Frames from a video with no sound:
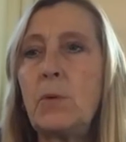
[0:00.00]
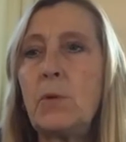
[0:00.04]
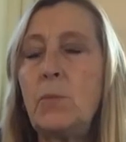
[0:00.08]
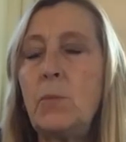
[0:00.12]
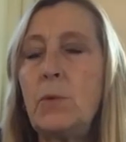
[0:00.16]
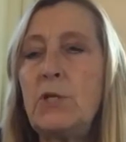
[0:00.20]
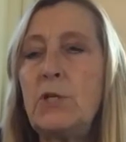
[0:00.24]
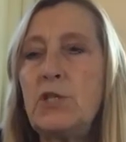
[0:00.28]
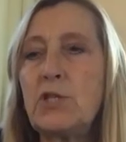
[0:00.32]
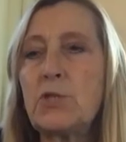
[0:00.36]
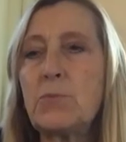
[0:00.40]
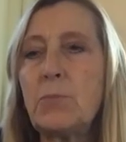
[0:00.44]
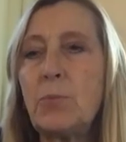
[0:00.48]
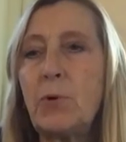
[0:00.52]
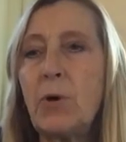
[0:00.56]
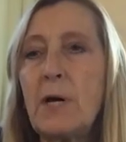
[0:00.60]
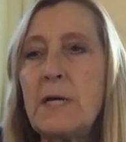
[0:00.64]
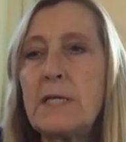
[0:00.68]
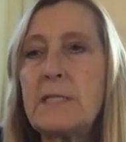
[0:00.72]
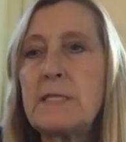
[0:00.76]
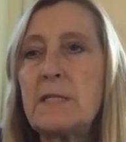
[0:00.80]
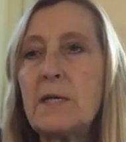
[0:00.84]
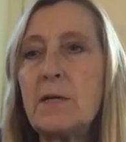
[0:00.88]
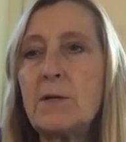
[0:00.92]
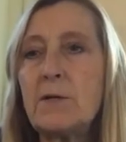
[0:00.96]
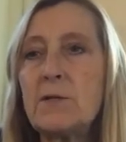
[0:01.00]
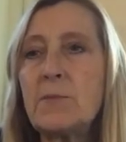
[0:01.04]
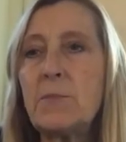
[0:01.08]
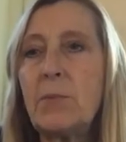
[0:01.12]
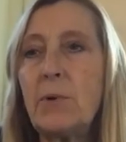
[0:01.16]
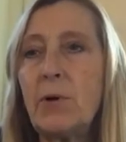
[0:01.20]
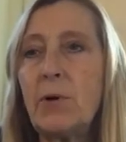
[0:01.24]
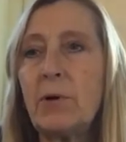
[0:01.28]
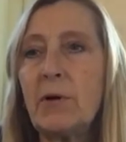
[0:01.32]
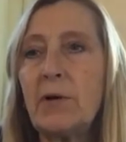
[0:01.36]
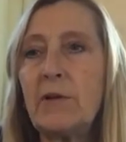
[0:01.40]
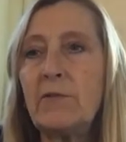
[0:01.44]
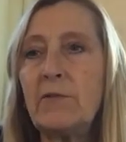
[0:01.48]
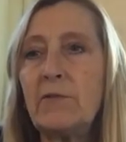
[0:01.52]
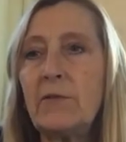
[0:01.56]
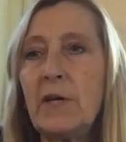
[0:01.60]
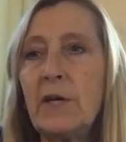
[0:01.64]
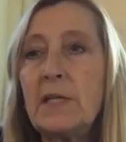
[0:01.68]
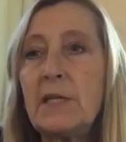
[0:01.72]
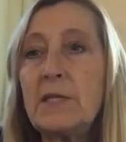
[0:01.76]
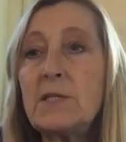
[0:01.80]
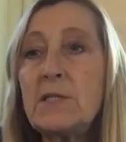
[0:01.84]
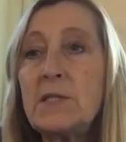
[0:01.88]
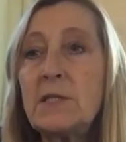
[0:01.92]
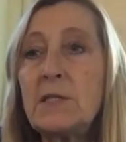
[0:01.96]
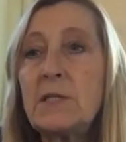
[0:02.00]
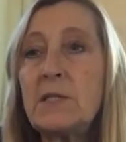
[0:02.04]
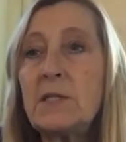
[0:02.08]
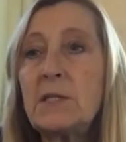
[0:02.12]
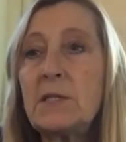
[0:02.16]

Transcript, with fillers: We just price those per event.